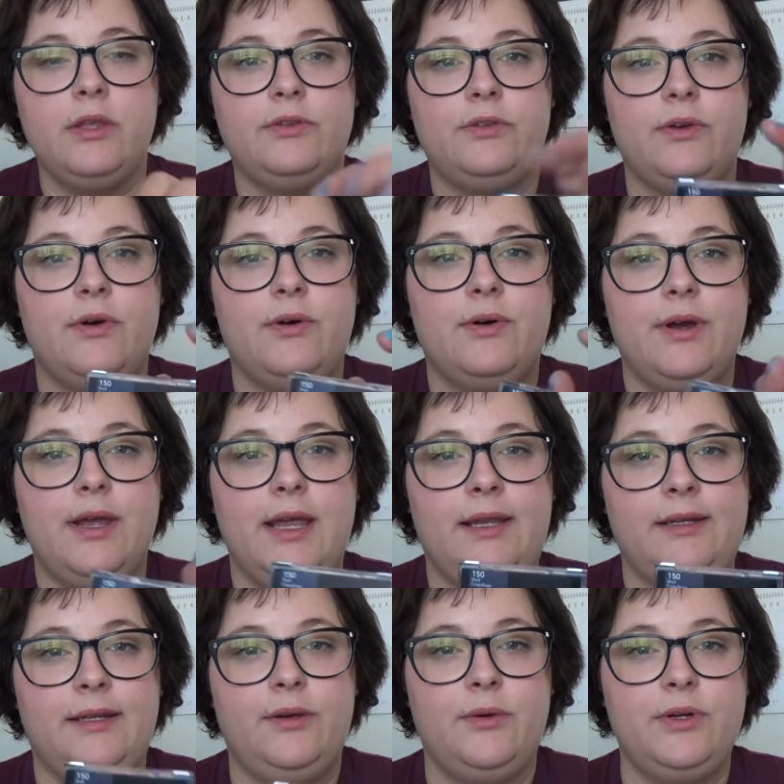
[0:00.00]
So
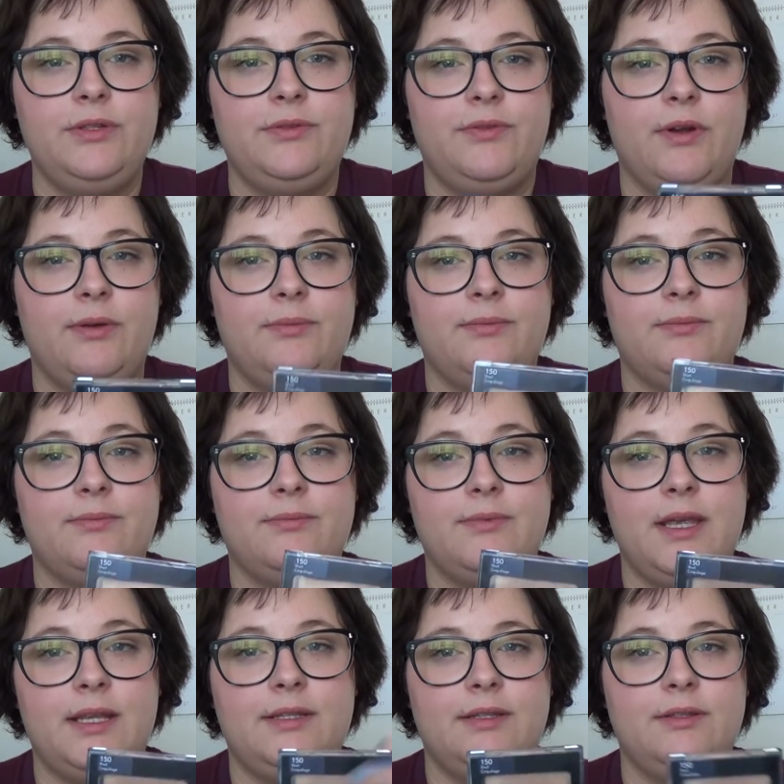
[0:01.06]
it goes
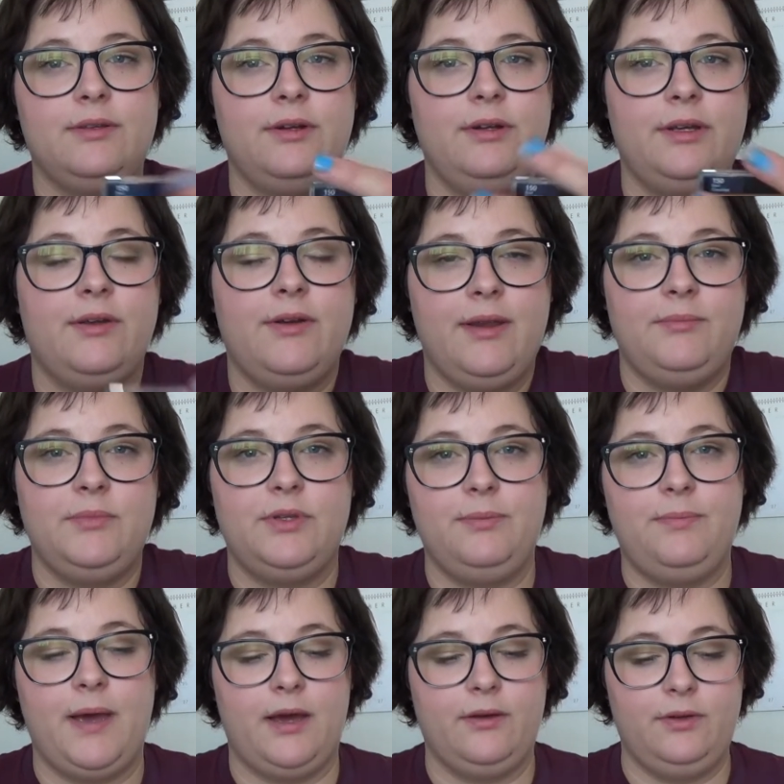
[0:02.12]
from, it's a sort of cream
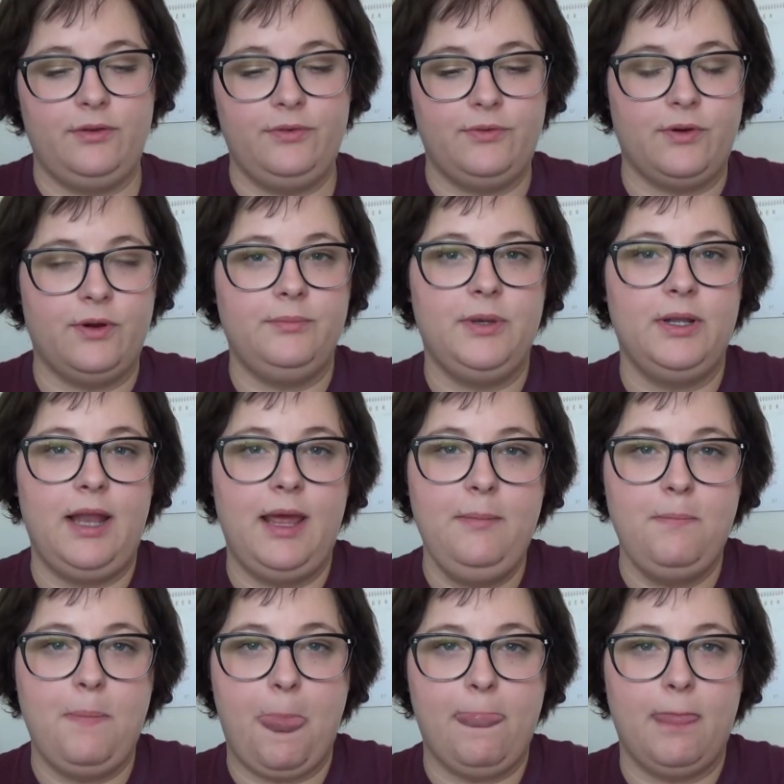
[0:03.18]
to powder formula,
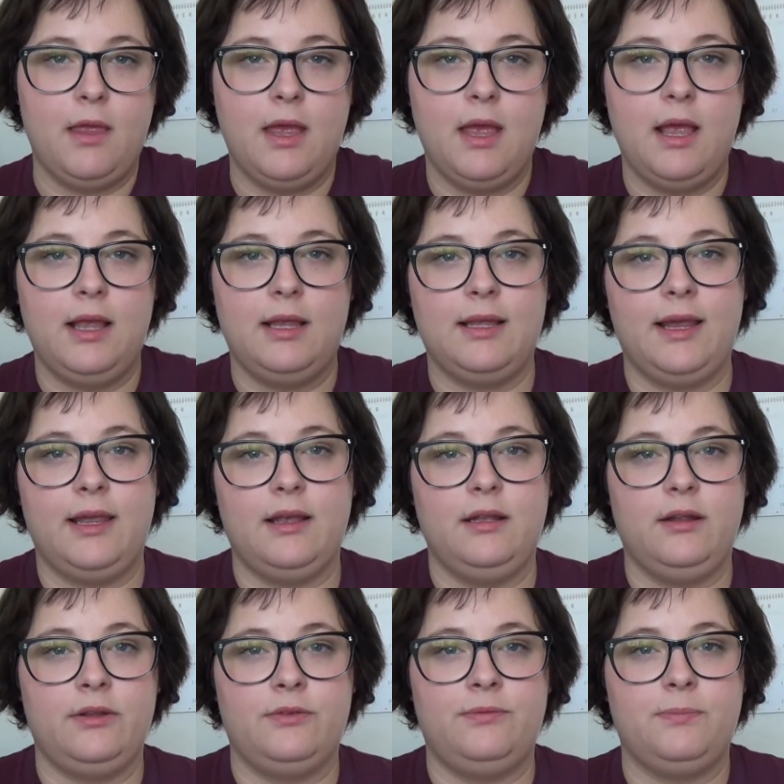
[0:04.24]
like a
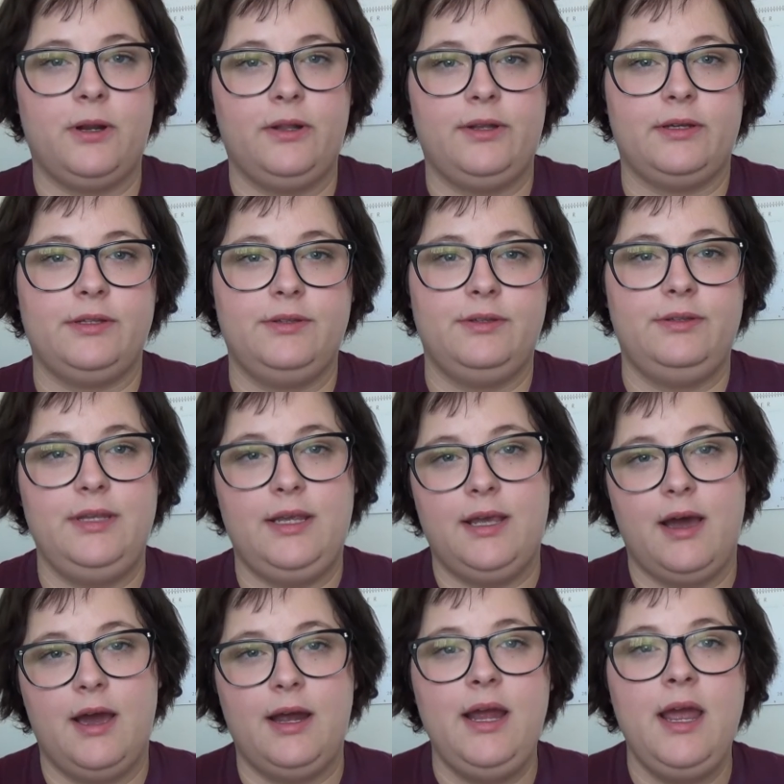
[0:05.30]
lot of products
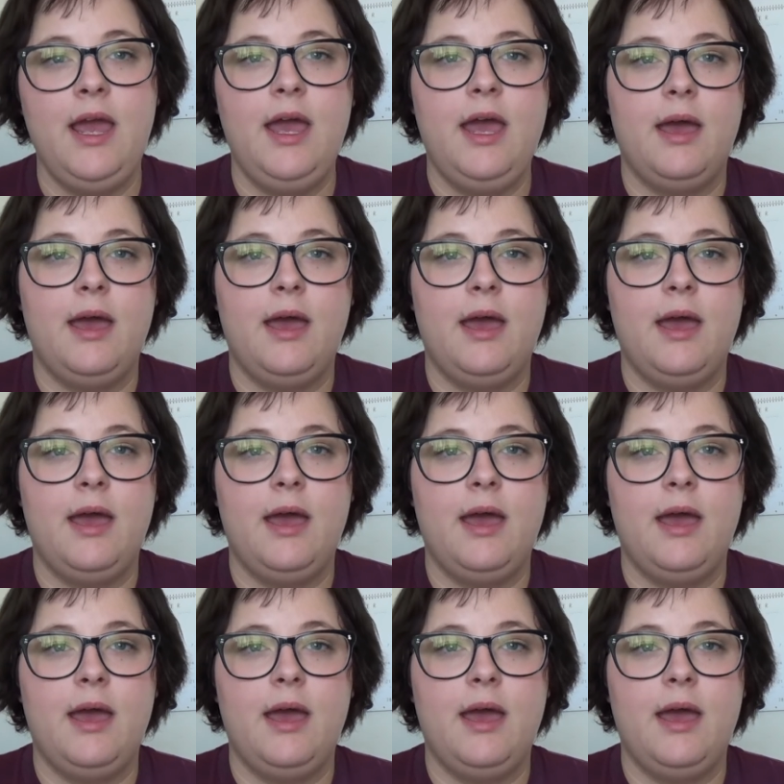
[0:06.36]
today are.